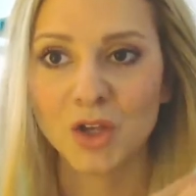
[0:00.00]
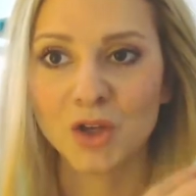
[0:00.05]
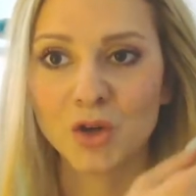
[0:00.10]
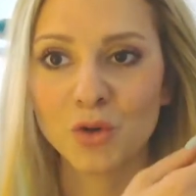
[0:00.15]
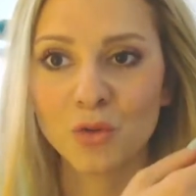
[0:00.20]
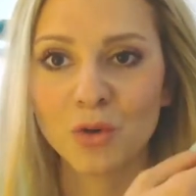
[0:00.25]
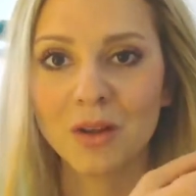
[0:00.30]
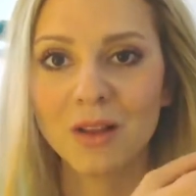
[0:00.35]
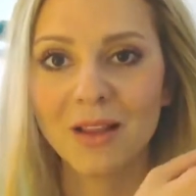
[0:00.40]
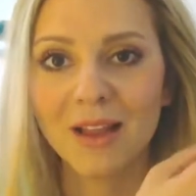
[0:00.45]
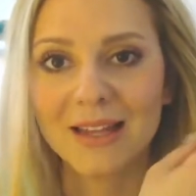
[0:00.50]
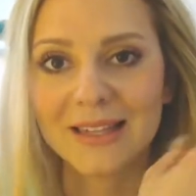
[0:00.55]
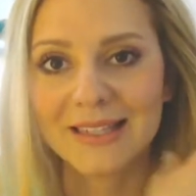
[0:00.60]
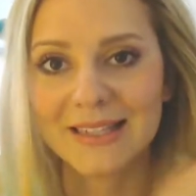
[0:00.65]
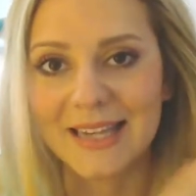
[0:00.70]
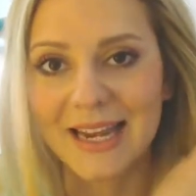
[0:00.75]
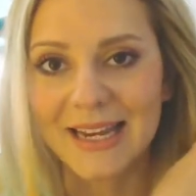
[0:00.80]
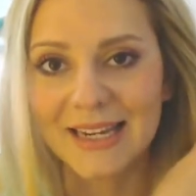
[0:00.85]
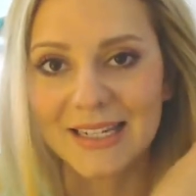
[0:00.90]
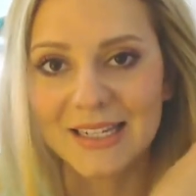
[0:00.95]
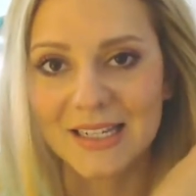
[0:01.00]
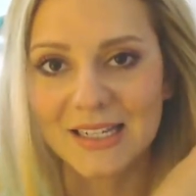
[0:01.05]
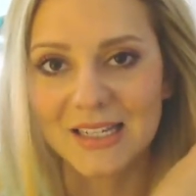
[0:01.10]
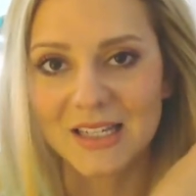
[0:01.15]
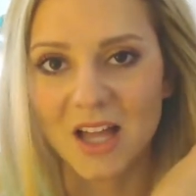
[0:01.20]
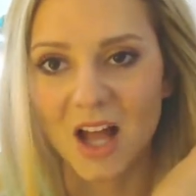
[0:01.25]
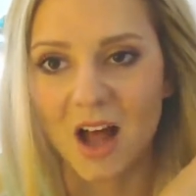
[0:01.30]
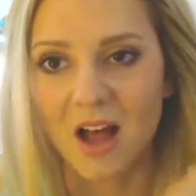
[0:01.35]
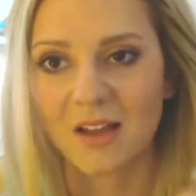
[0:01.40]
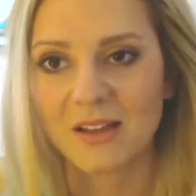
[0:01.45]
you will take
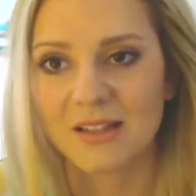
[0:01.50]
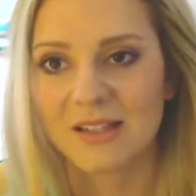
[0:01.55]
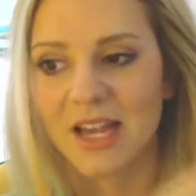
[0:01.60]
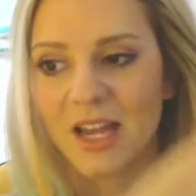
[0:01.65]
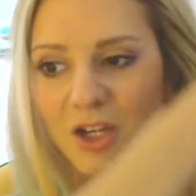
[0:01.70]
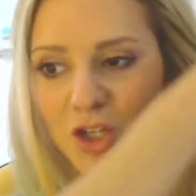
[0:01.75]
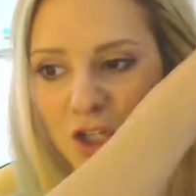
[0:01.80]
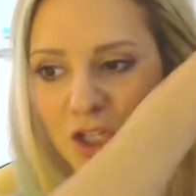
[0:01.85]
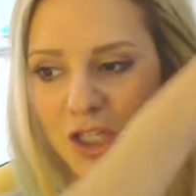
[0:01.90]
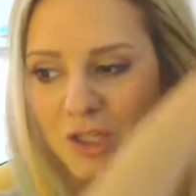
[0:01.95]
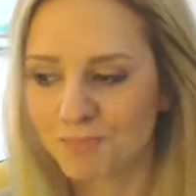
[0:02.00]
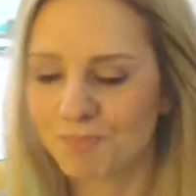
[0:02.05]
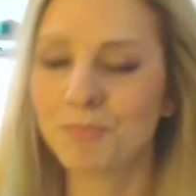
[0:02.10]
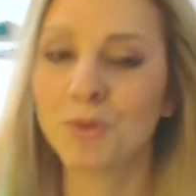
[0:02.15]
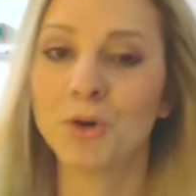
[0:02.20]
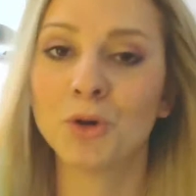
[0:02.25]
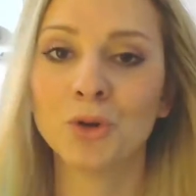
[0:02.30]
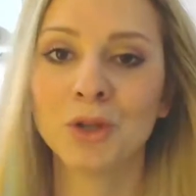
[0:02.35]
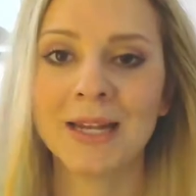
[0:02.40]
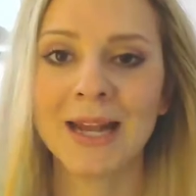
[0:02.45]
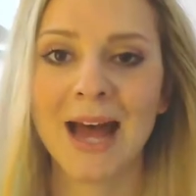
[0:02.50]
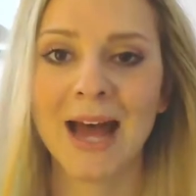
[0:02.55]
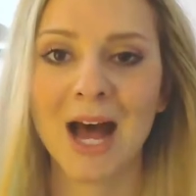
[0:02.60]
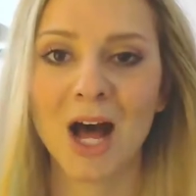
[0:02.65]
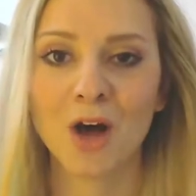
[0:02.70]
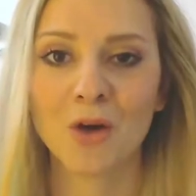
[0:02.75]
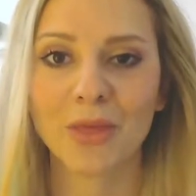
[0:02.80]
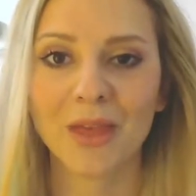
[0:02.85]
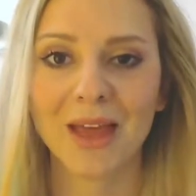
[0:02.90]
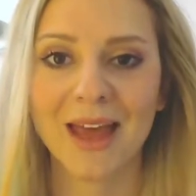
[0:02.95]
these knots and just pull it
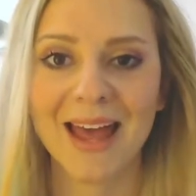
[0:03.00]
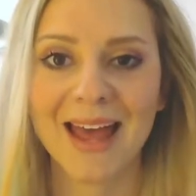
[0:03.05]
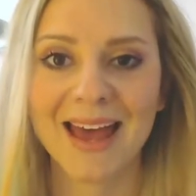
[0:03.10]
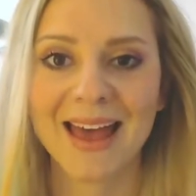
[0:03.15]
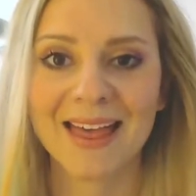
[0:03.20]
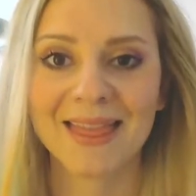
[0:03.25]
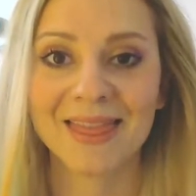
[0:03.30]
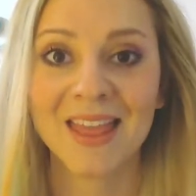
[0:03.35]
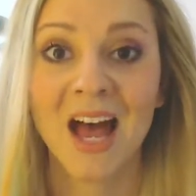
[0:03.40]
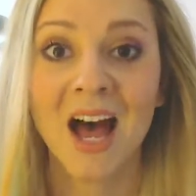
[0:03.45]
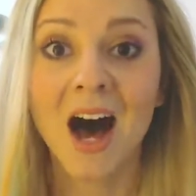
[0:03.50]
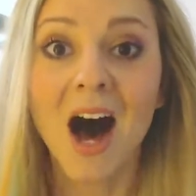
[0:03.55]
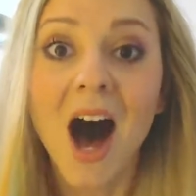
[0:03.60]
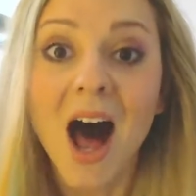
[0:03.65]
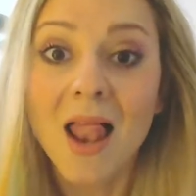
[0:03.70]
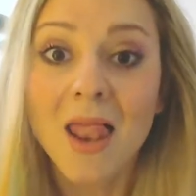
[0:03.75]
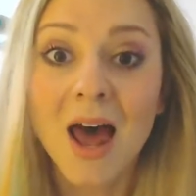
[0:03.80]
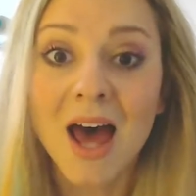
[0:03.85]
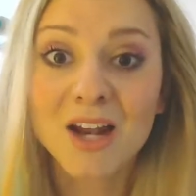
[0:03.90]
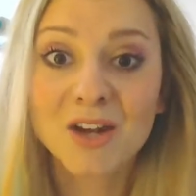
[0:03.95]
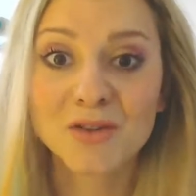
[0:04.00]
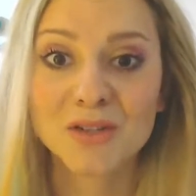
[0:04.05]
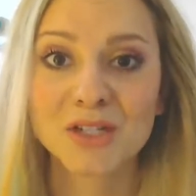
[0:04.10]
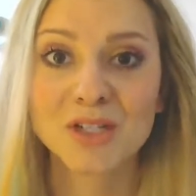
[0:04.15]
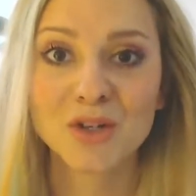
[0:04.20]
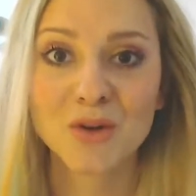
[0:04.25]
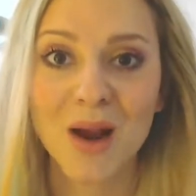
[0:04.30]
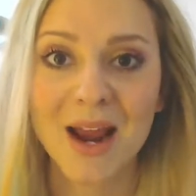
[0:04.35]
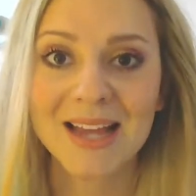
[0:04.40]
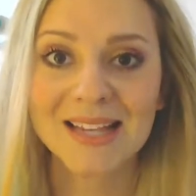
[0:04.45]
out, and a lot of
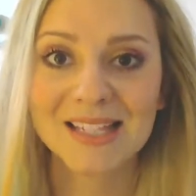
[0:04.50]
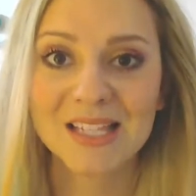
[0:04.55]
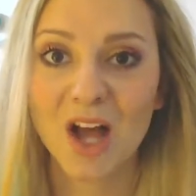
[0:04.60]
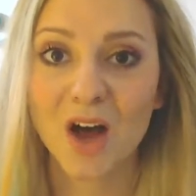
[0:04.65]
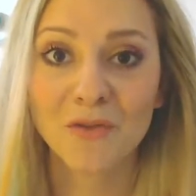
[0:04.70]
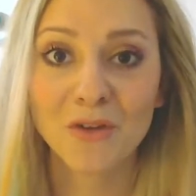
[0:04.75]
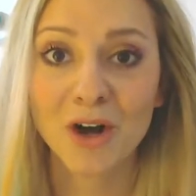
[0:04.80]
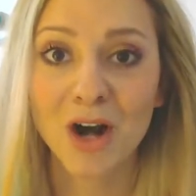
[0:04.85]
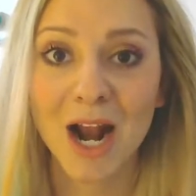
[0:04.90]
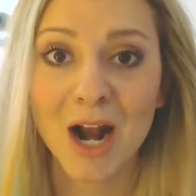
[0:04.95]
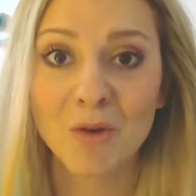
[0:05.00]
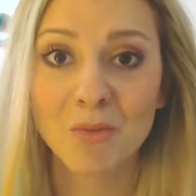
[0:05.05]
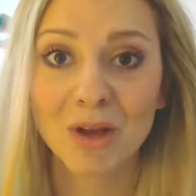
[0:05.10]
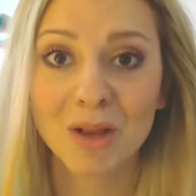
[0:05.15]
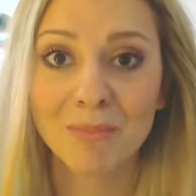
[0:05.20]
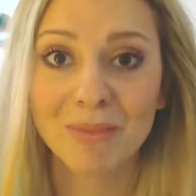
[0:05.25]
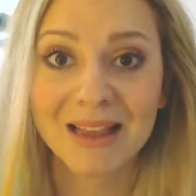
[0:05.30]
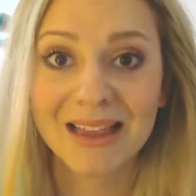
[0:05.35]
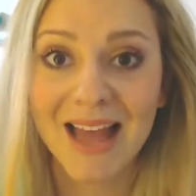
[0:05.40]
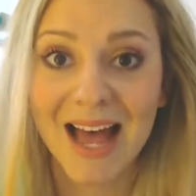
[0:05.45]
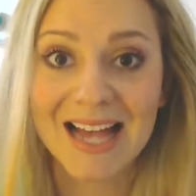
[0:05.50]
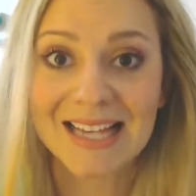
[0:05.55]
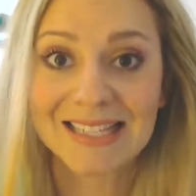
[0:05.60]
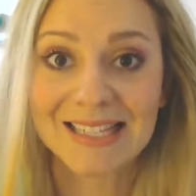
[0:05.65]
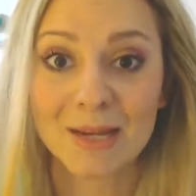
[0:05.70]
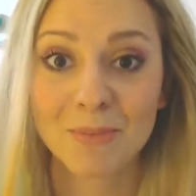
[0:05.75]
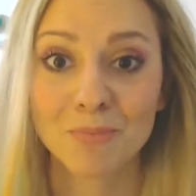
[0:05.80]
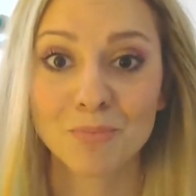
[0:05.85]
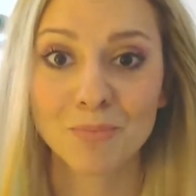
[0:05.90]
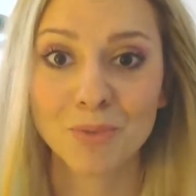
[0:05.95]
strands of your hair will be
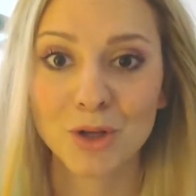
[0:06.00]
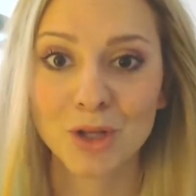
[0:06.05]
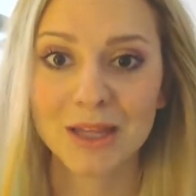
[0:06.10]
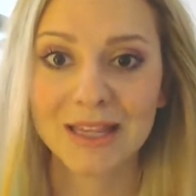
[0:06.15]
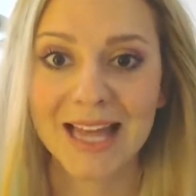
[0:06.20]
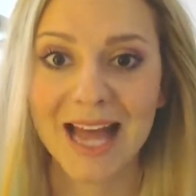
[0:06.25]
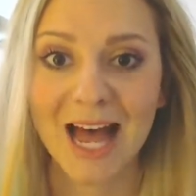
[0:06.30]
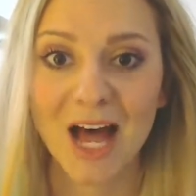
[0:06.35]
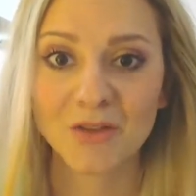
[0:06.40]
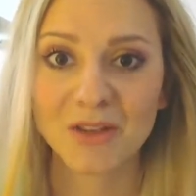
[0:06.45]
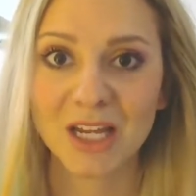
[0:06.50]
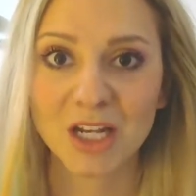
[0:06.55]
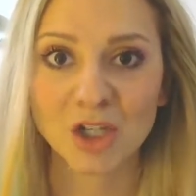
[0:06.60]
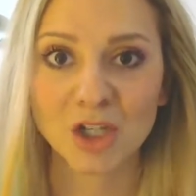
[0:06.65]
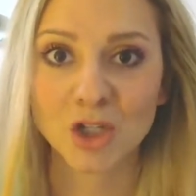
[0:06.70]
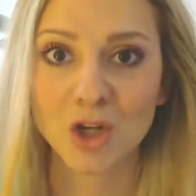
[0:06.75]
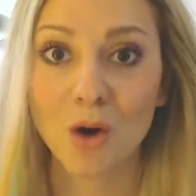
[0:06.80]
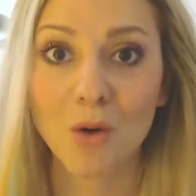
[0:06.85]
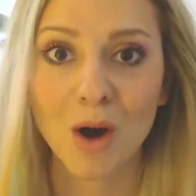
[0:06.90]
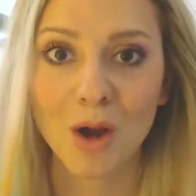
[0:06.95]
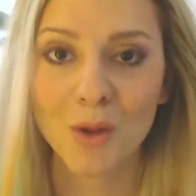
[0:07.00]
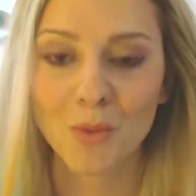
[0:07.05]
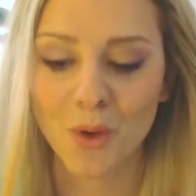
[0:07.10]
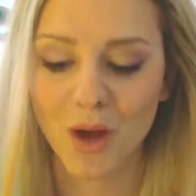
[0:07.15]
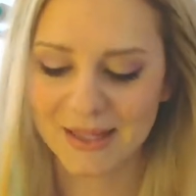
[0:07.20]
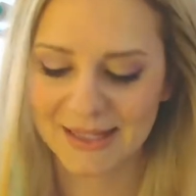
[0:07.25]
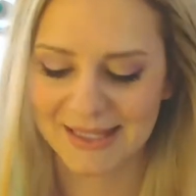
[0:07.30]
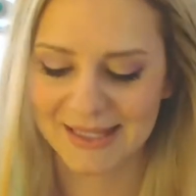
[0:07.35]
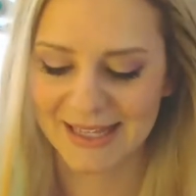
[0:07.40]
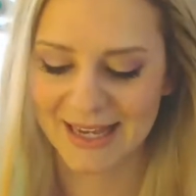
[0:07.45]
lost and pulled out, and no one
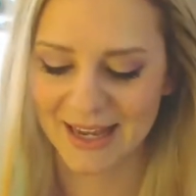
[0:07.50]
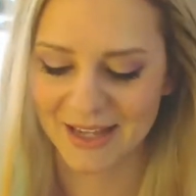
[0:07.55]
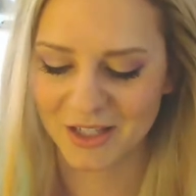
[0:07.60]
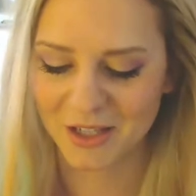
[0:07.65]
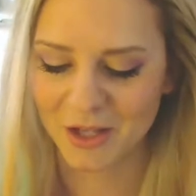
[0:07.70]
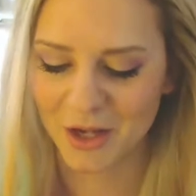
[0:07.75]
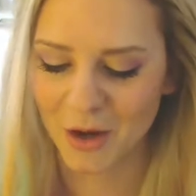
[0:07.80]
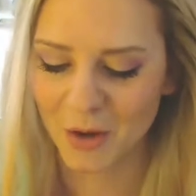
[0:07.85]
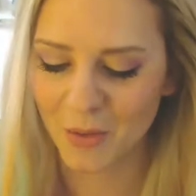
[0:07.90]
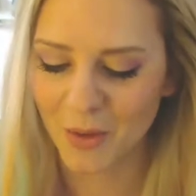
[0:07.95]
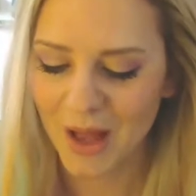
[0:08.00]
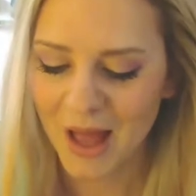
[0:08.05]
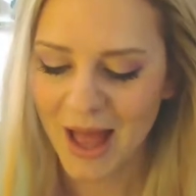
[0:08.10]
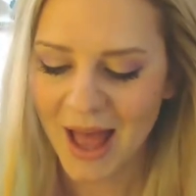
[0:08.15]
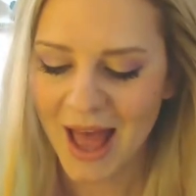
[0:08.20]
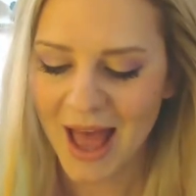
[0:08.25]
wants that, no?